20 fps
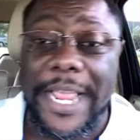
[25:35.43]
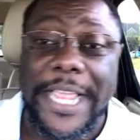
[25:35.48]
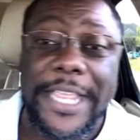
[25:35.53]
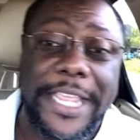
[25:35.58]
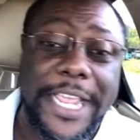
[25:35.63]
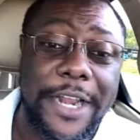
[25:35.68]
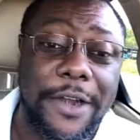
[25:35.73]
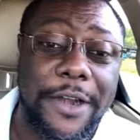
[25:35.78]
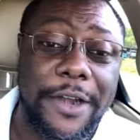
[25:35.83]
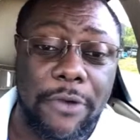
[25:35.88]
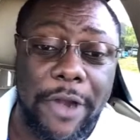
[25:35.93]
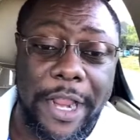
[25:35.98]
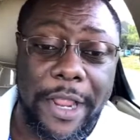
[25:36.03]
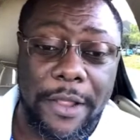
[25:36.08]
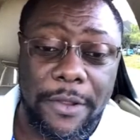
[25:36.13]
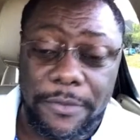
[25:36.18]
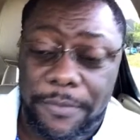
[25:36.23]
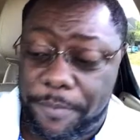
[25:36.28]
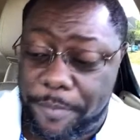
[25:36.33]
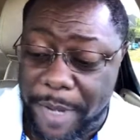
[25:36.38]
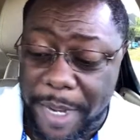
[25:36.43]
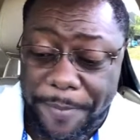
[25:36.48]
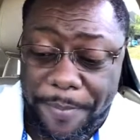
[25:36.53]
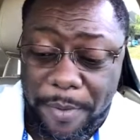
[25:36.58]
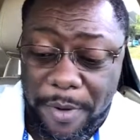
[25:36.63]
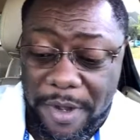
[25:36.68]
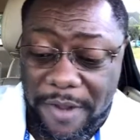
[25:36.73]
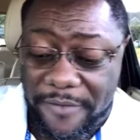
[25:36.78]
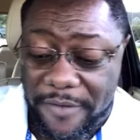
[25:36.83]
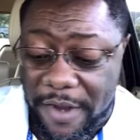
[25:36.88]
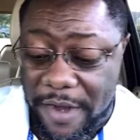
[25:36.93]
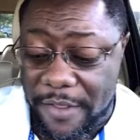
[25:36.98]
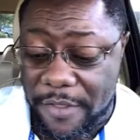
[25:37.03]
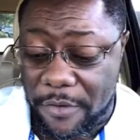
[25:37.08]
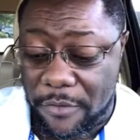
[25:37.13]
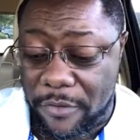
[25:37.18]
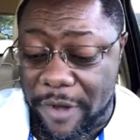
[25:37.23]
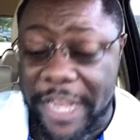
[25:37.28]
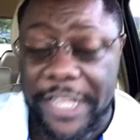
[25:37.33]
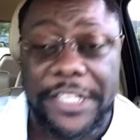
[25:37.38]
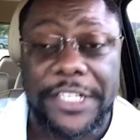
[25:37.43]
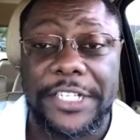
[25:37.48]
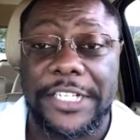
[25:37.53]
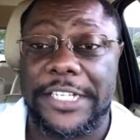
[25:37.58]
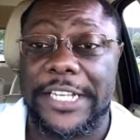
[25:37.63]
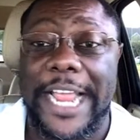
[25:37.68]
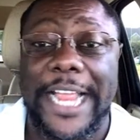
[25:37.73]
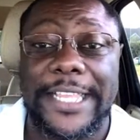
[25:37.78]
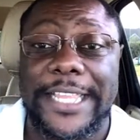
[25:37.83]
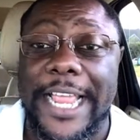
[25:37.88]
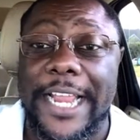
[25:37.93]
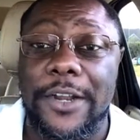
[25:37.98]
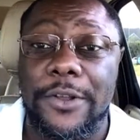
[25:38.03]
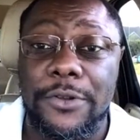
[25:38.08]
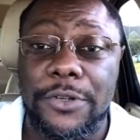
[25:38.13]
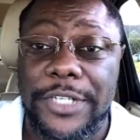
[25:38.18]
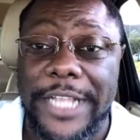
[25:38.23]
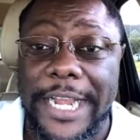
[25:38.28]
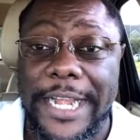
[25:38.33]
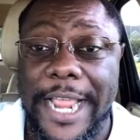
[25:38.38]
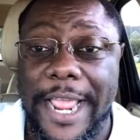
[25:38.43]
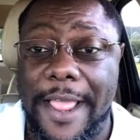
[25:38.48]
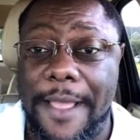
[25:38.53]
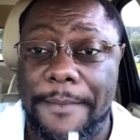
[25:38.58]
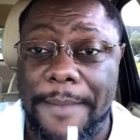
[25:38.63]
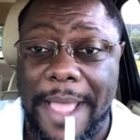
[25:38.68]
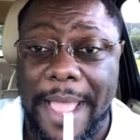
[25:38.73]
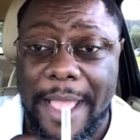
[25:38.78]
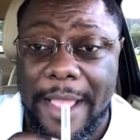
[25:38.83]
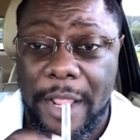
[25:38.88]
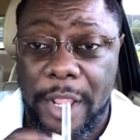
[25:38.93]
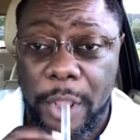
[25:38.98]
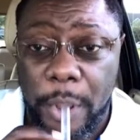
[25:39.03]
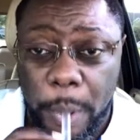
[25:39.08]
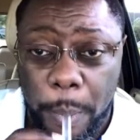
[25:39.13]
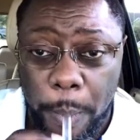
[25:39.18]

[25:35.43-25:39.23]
they get around people of other races, it's like they lose their damn mind.